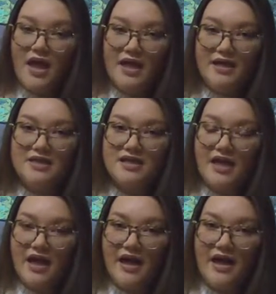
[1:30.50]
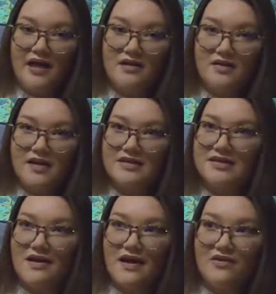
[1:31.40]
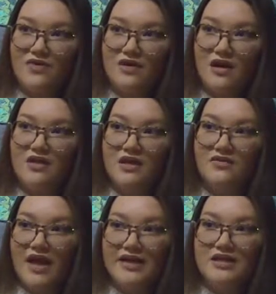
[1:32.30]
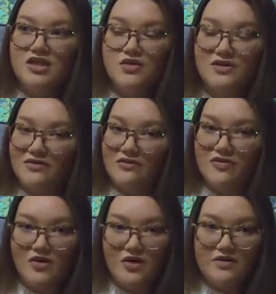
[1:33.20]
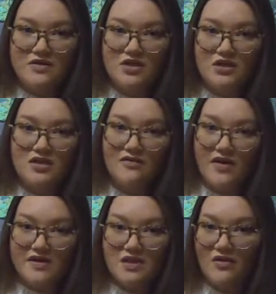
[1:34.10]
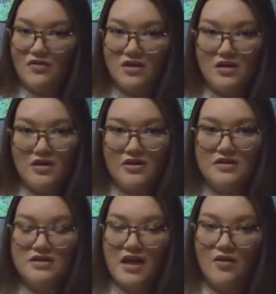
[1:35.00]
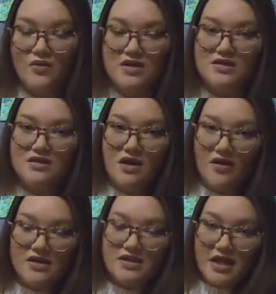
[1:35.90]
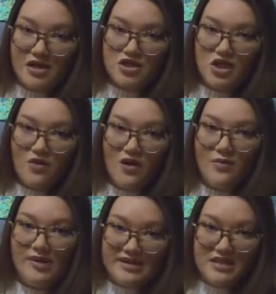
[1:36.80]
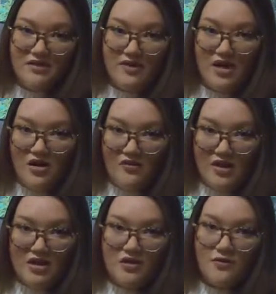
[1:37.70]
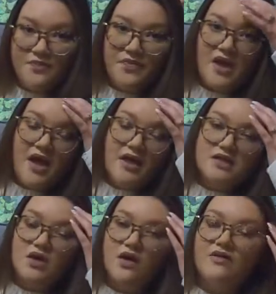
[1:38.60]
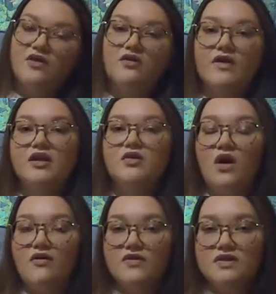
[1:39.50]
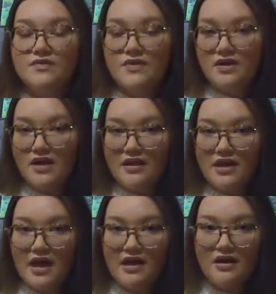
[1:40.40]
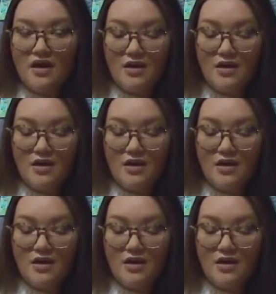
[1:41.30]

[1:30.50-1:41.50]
and I had like a slide, I think of 82 different photos just of us over the years that was on a slideshow on a big TV at our venue. So if your venue offers something like that,